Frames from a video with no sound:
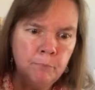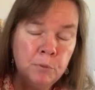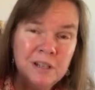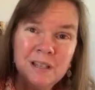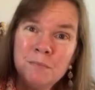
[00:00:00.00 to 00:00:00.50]

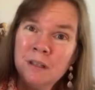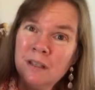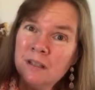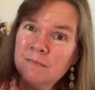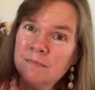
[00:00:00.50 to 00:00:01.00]
Books A
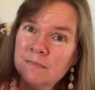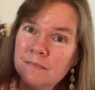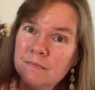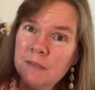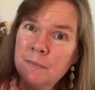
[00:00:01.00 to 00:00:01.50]
Million
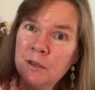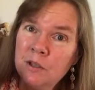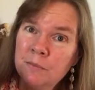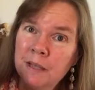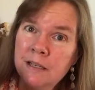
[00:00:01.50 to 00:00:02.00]
may be a
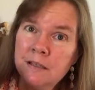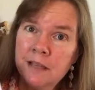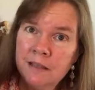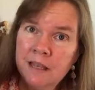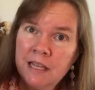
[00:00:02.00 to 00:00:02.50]
good place.
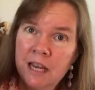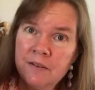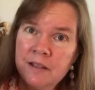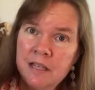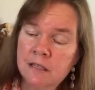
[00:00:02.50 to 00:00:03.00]
They
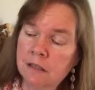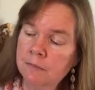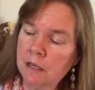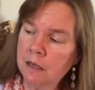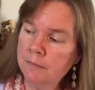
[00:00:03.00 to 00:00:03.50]
carry these
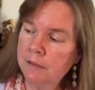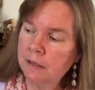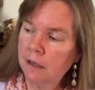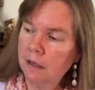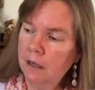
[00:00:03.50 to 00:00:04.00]
sometimes,
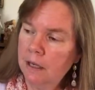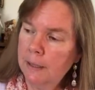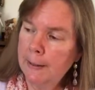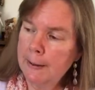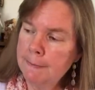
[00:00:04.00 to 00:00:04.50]

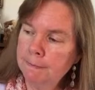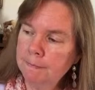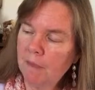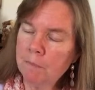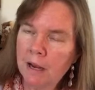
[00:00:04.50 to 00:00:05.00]

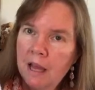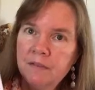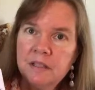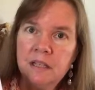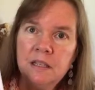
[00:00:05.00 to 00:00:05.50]
but I have
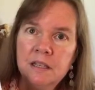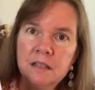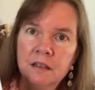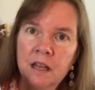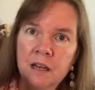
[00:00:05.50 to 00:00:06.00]
seen these
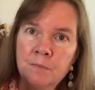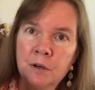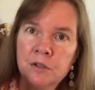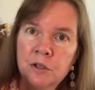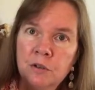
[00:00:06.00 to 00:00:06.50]
a lot at
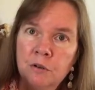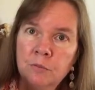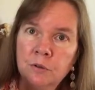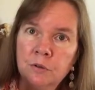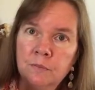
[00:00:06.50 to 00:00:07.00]
Barnes and
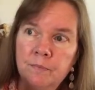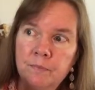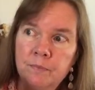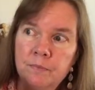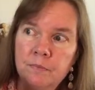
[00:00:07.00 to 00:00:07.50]
Noble.
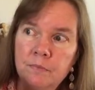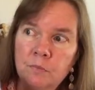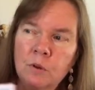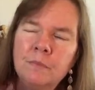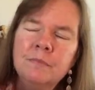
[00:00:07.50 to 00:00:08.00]

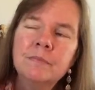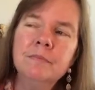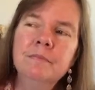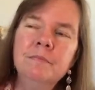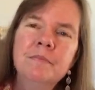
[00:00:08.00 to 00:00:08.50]
Well,
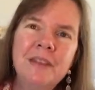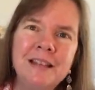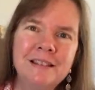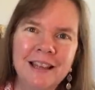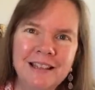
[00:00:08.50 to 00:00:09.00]

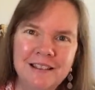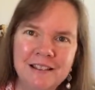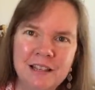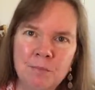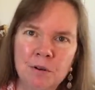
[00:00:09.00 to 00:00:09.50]
things like
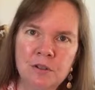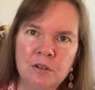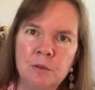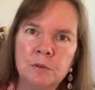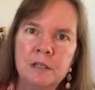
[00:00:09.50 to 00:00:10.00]
this at Barnes and
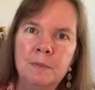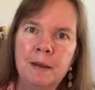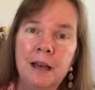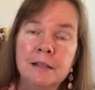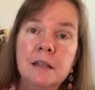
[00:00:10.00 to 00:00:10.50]
Noble in the
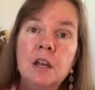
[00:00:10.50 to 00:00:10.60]
past.